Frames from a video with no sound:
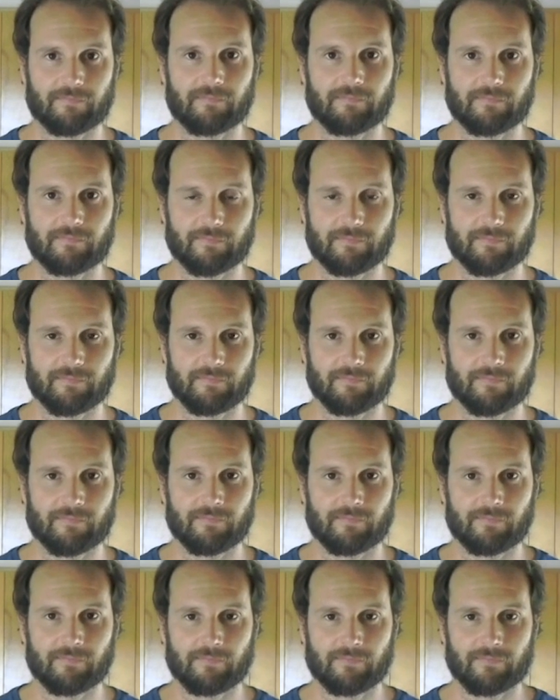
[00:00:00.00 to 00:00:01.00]

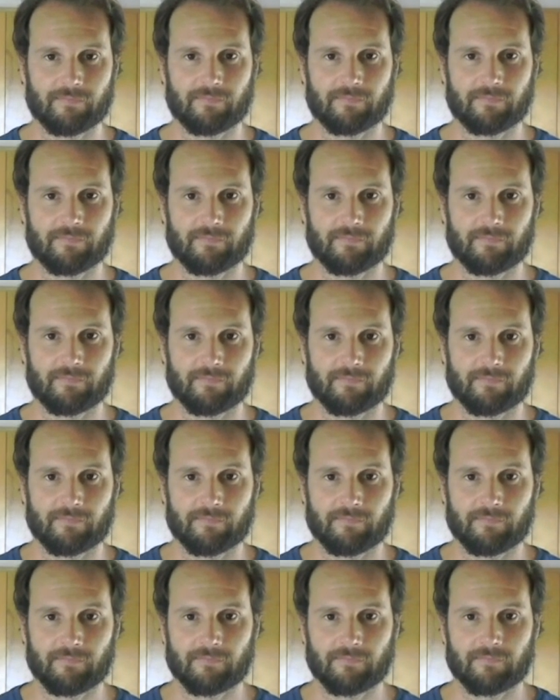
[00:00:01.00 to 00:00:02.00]

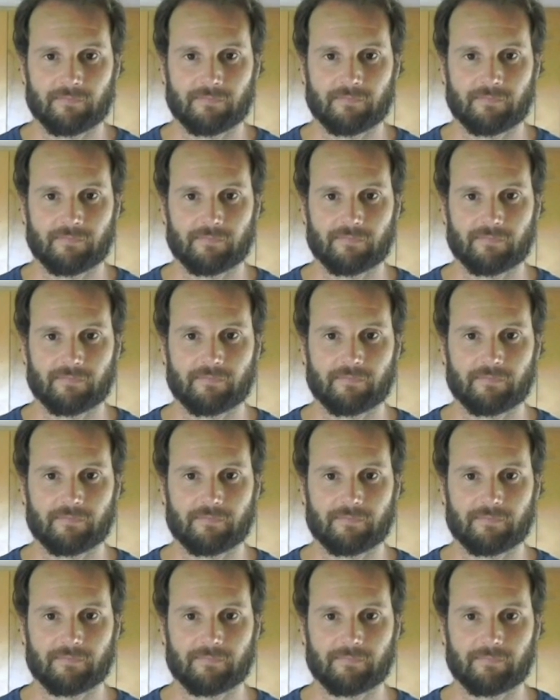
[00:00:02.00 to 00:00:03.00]

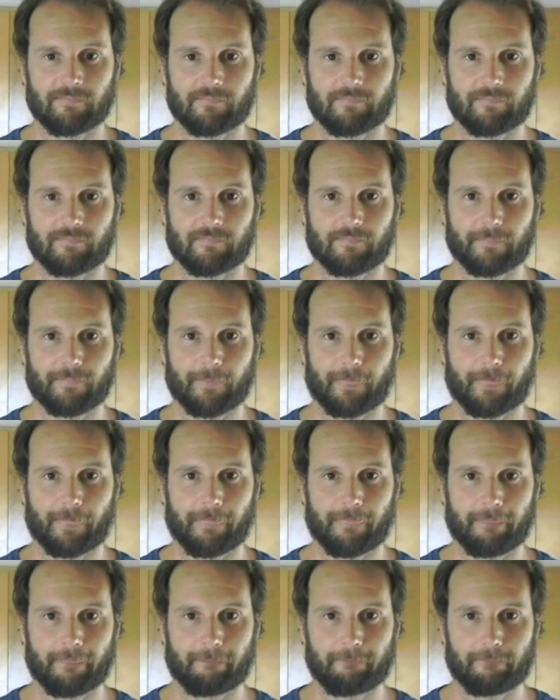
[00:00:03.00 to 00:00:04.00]

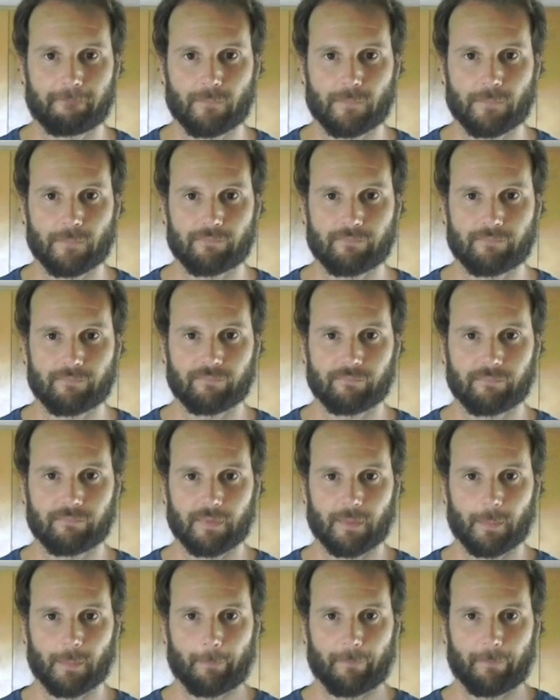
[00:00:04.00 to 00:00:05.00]

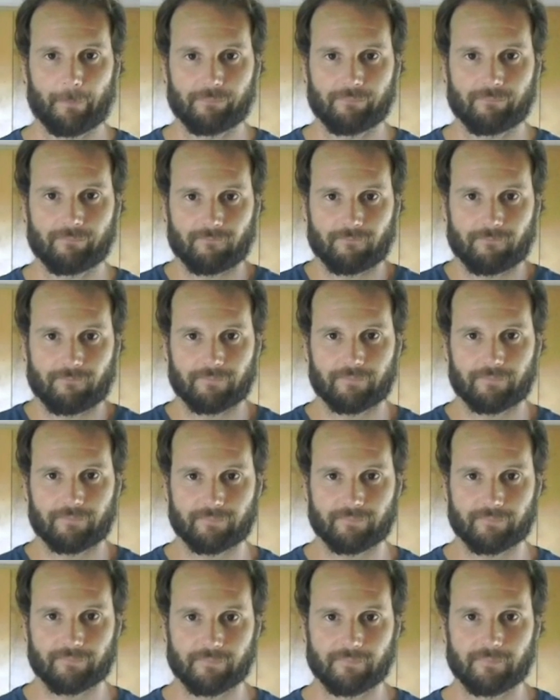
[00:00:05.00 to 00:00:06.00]

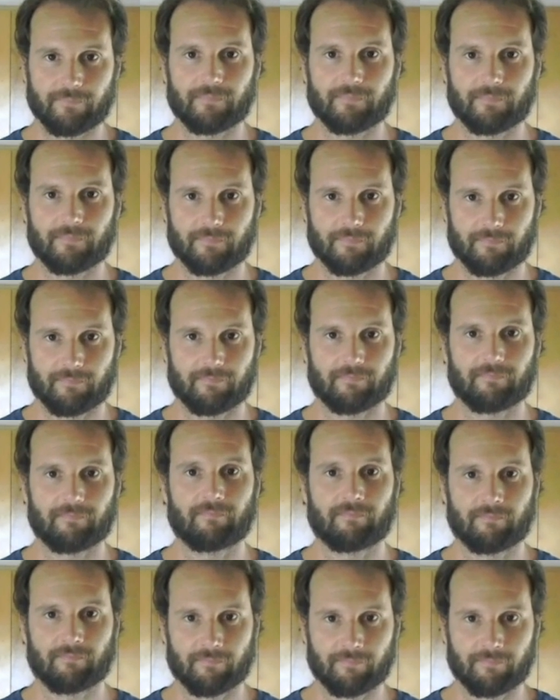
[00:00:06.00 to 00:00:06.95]
(not speaking)